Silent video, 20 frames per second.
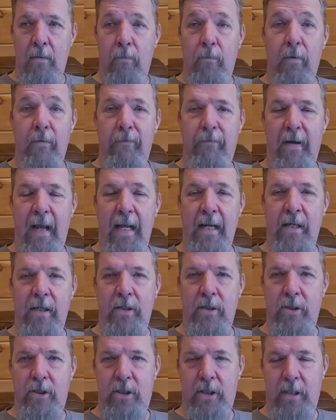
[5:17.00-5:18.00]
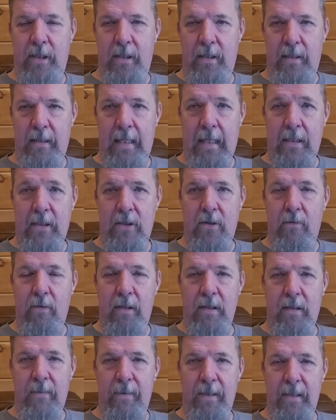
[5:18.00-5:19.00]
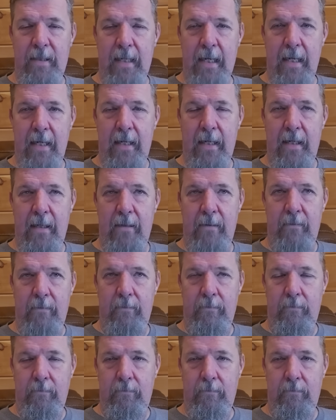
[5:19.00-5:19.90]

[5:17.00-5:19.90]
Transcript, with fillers: revenge that's going to be taken